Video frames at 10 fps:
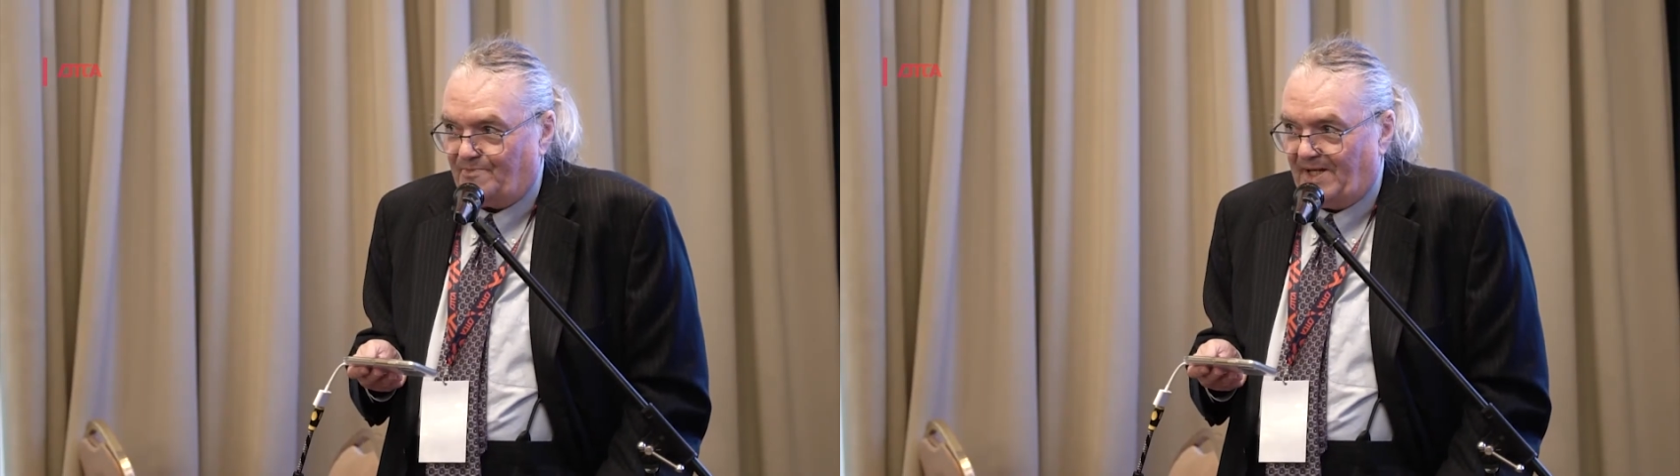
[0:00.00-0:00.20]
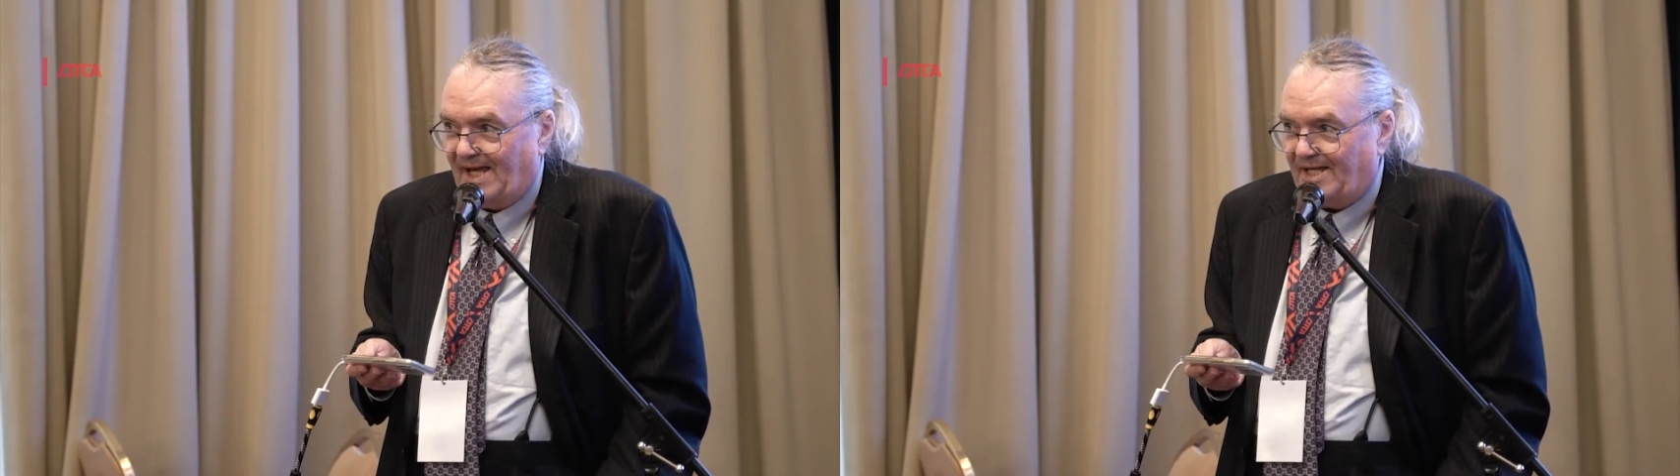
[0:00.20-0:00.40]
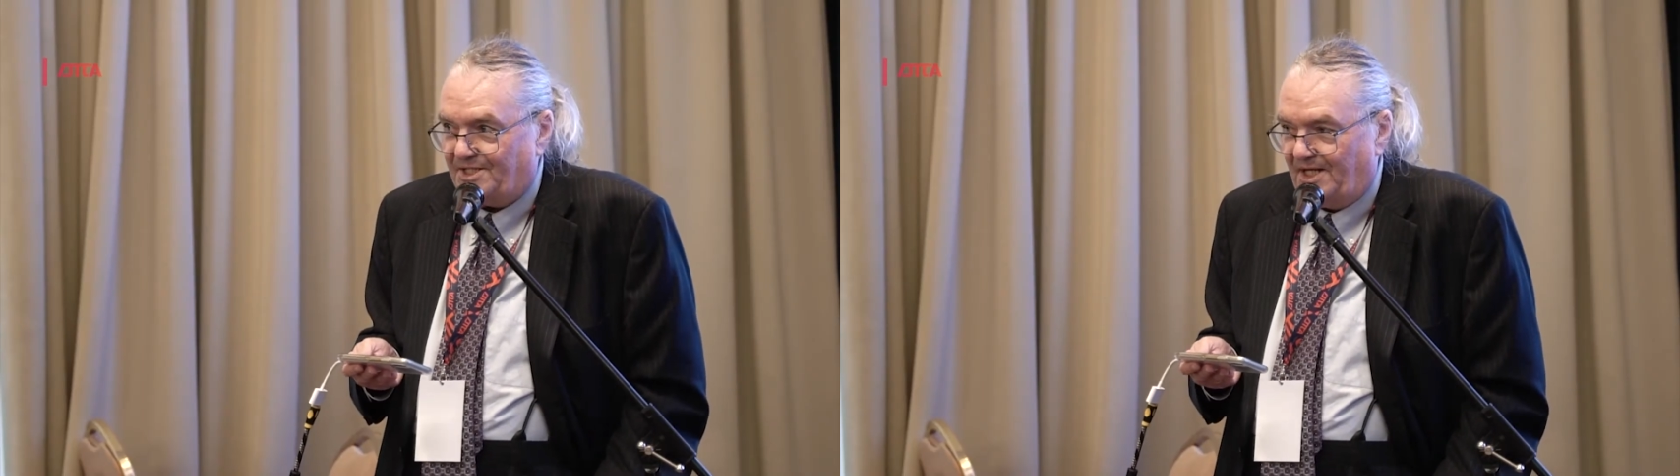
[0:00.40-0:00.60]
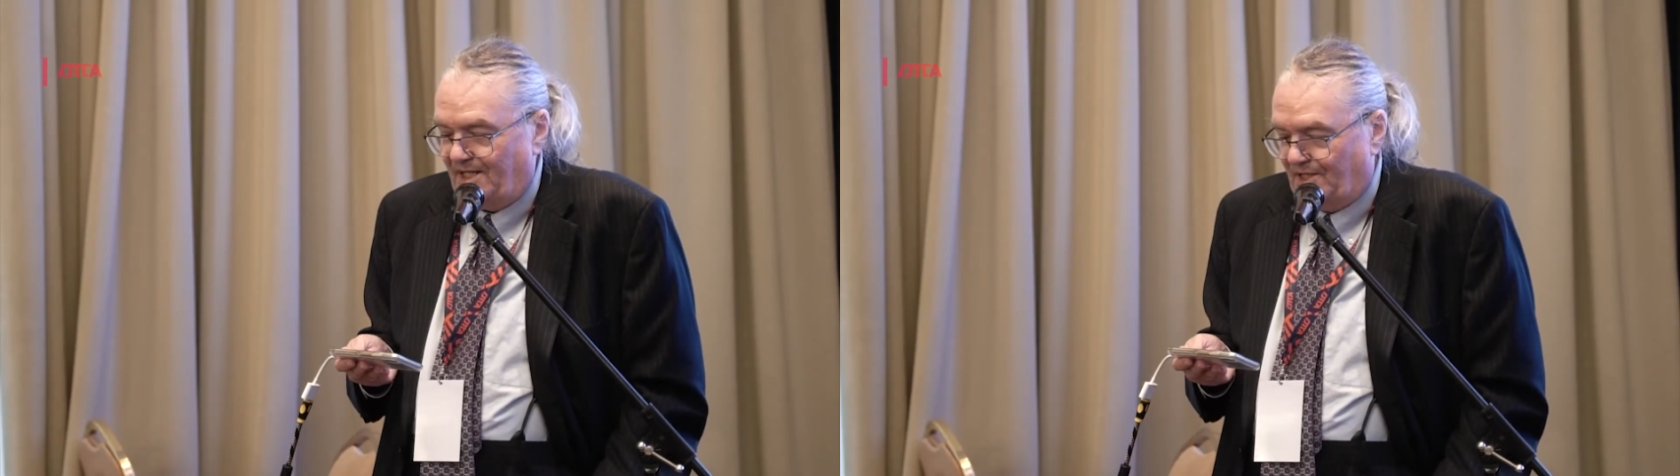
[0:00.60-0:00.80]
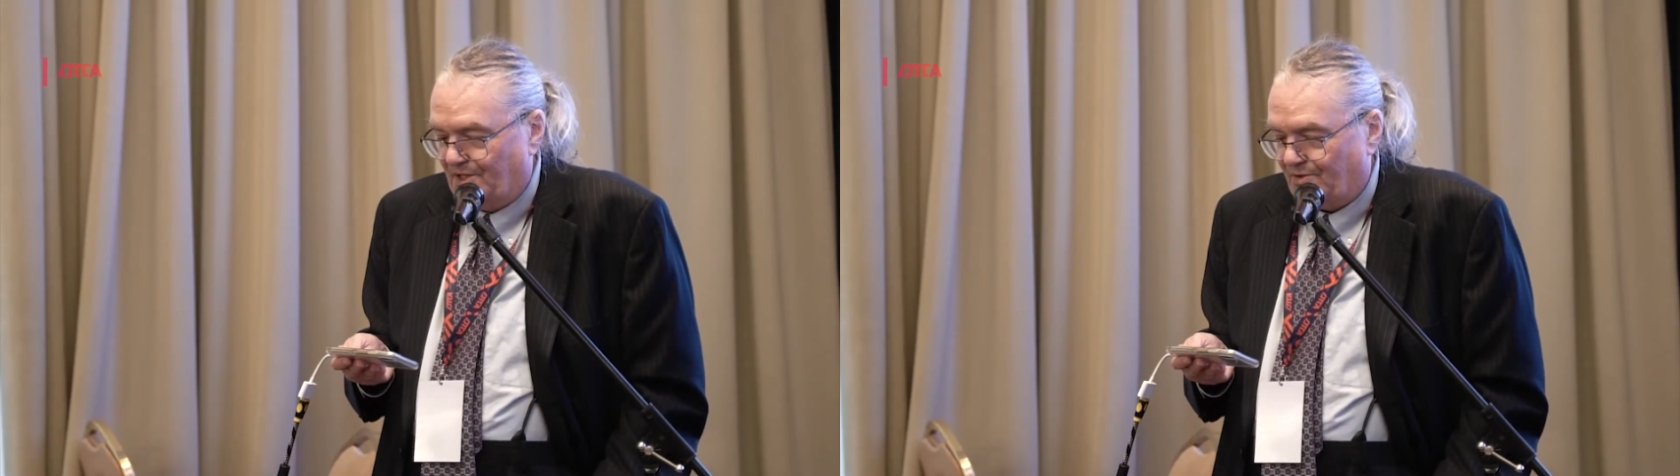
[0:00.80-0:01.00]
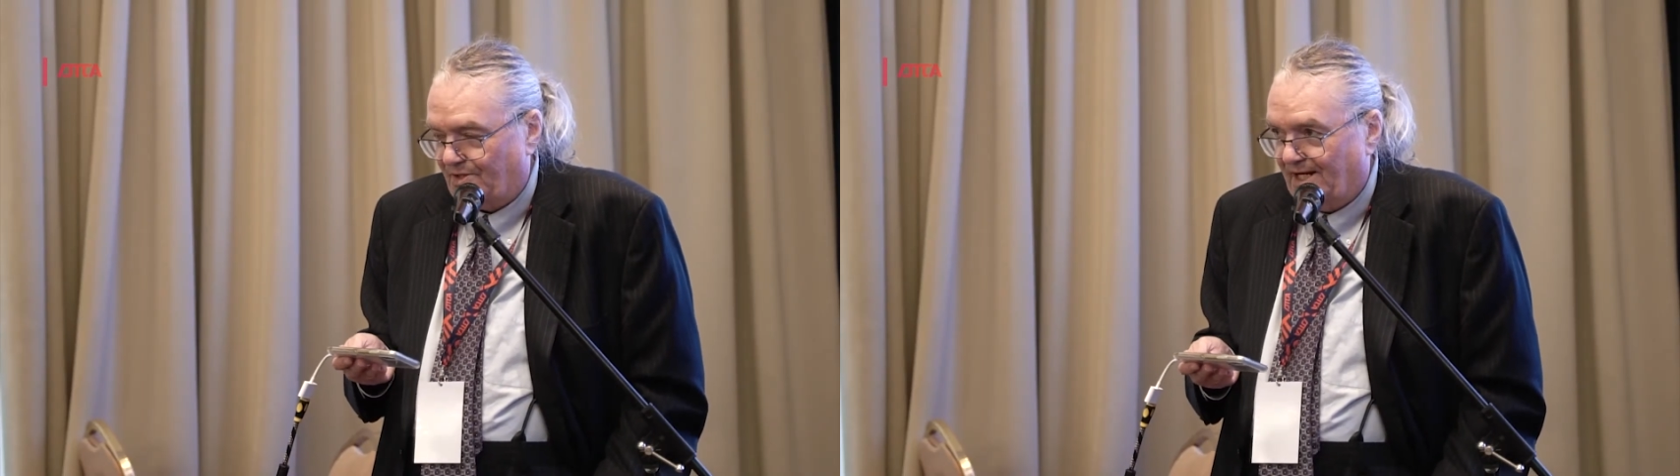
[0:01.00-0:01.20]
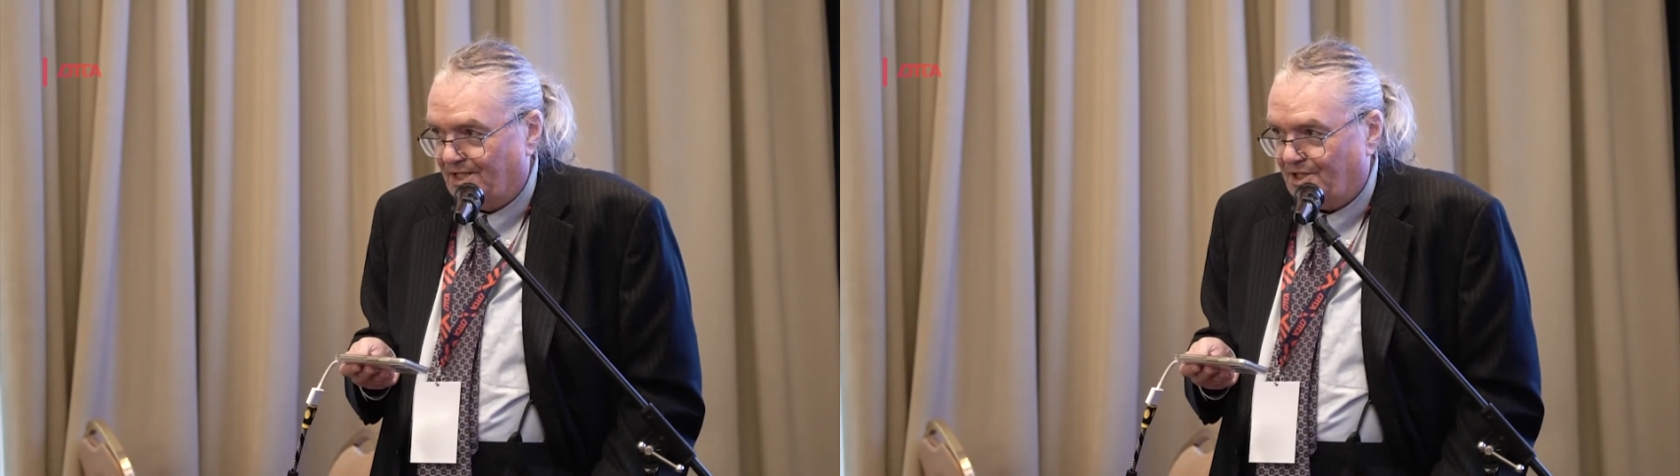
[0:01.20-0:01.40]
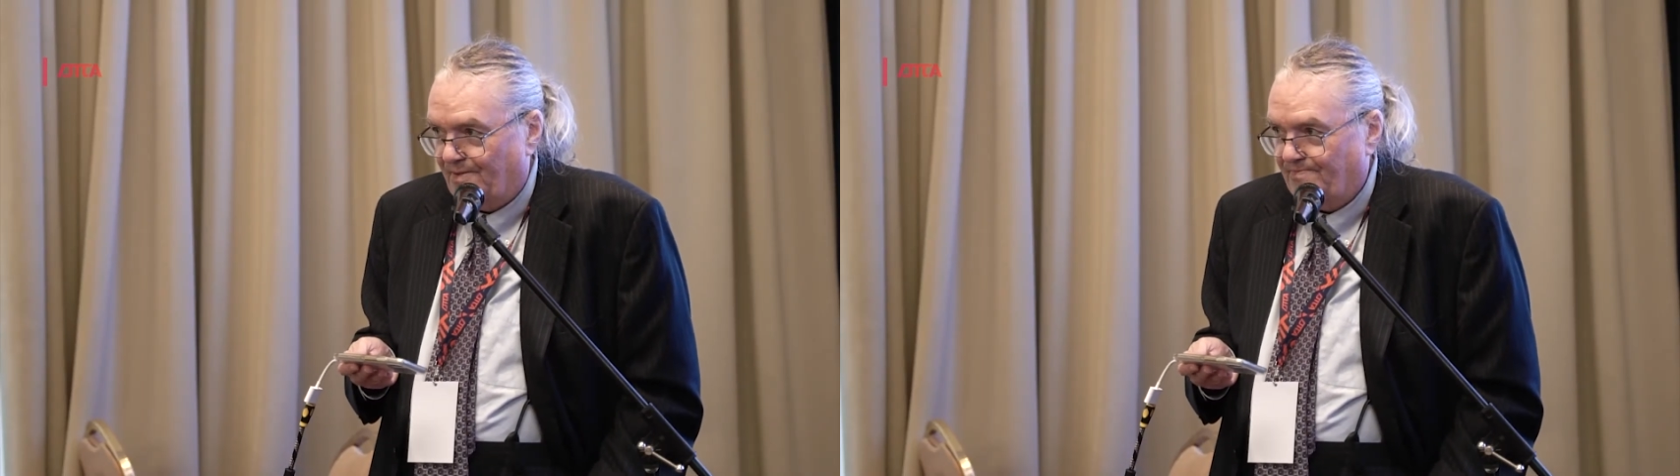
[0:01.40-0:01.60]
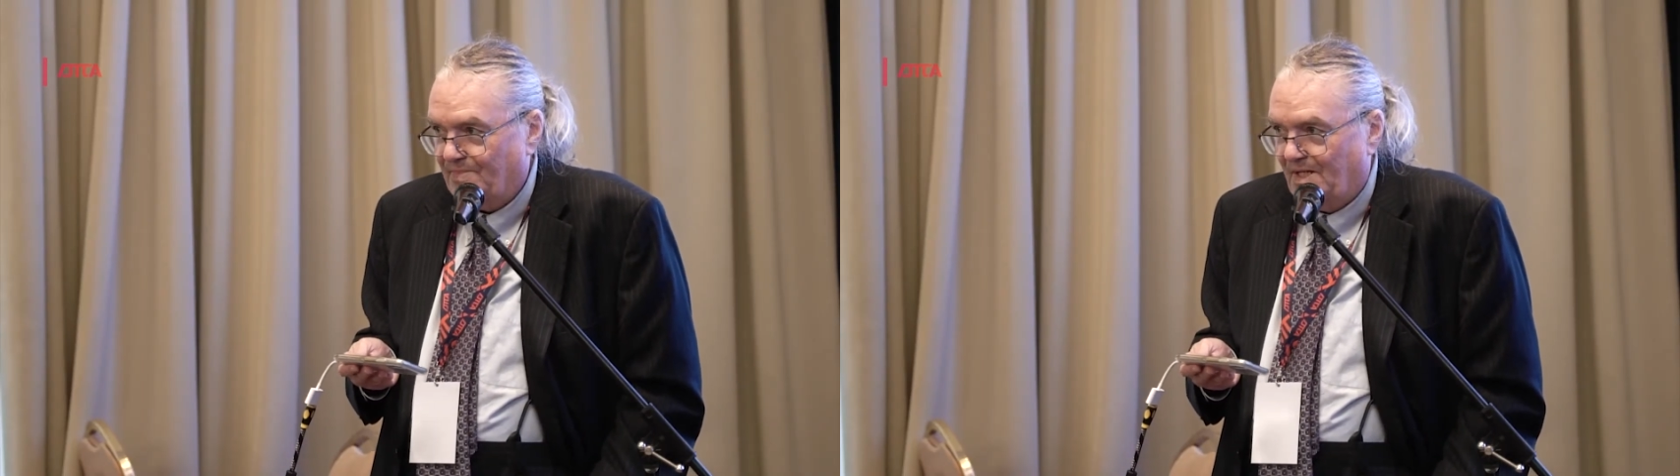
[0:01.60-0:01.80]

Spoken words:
PhD dissertation